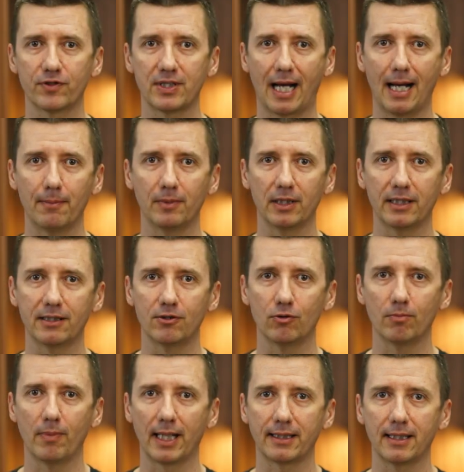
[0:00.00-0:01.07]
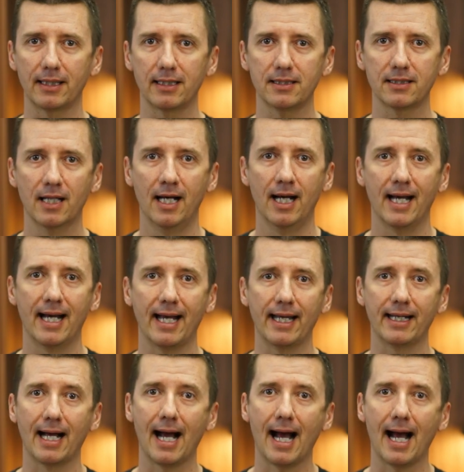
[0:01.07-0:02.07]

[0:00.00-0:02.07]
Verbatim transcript: some lithium batteries and